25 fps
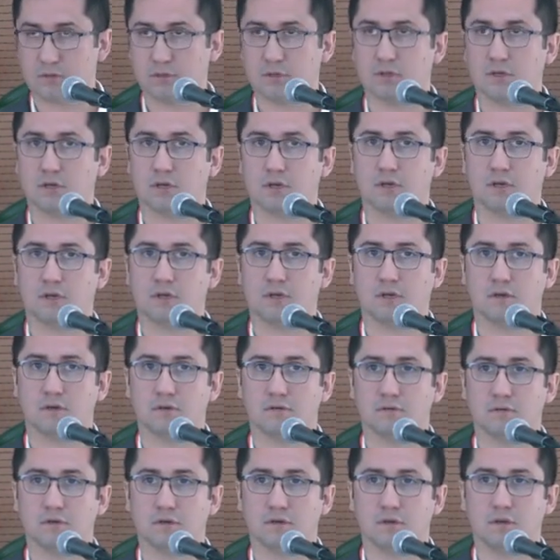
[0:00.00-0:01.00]

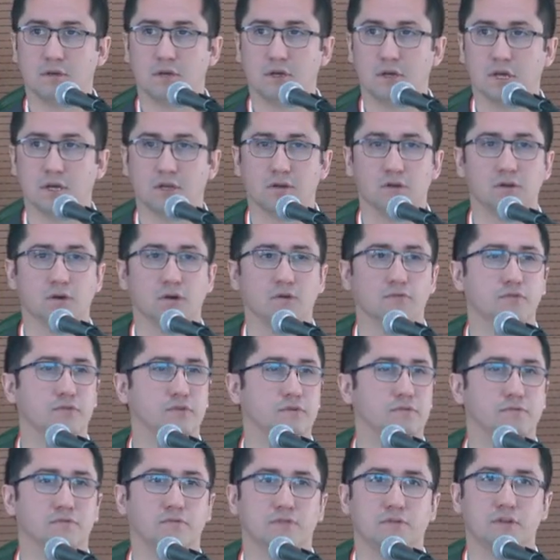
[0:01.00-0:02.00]
I don't know
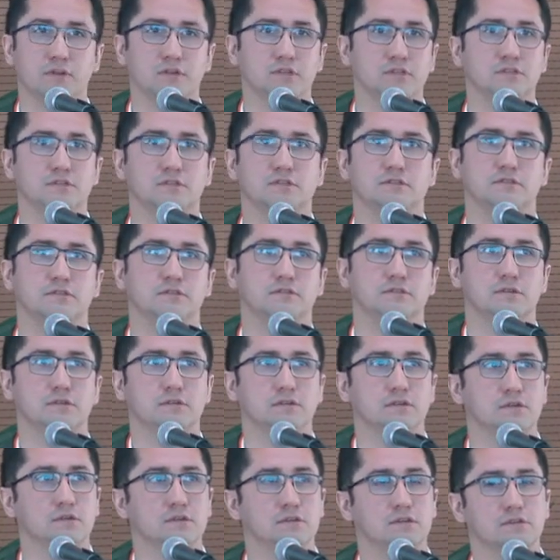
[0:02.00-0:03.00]
if this is
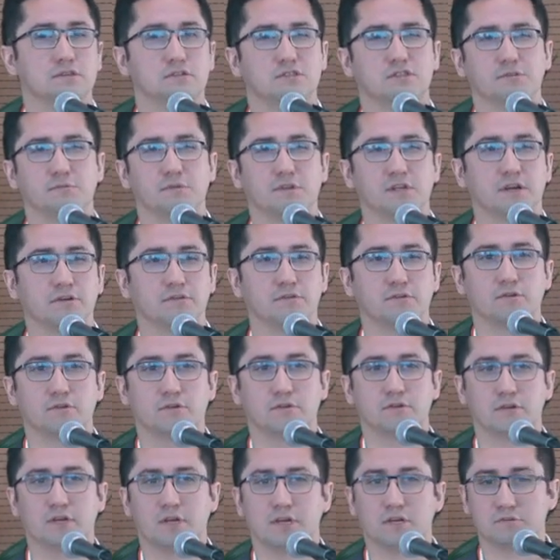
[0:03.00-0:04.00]
similar in
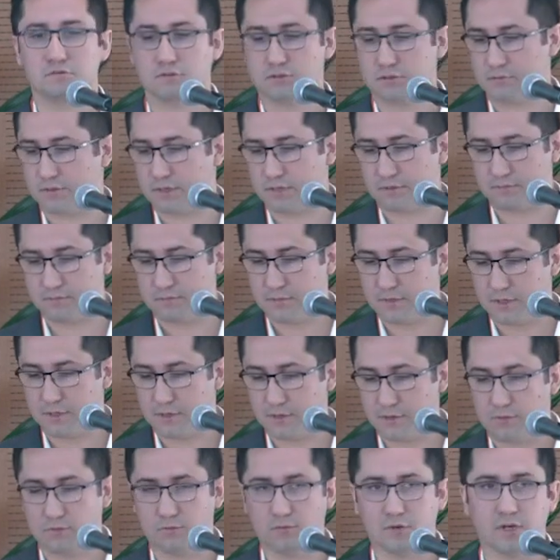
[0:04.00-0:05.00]
other countries, but
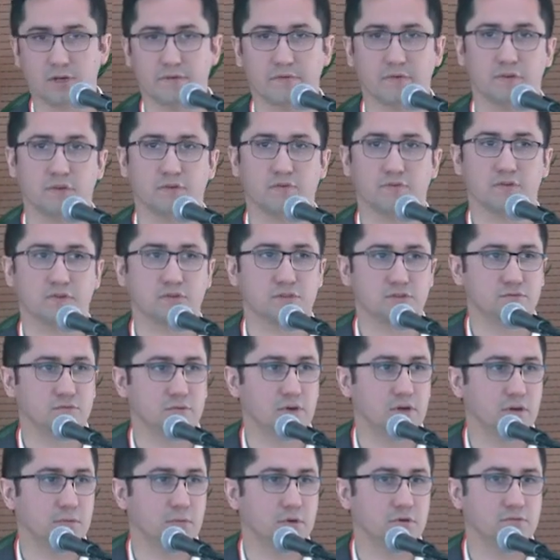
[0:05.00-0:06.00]
we have a difference
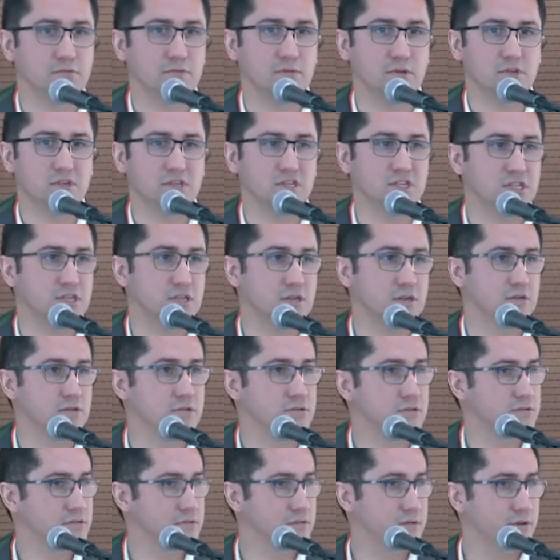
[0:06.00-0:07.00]
about the
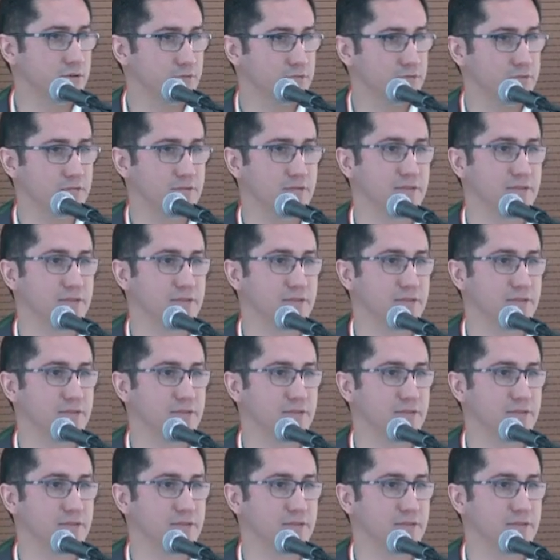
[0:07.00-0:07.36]
years of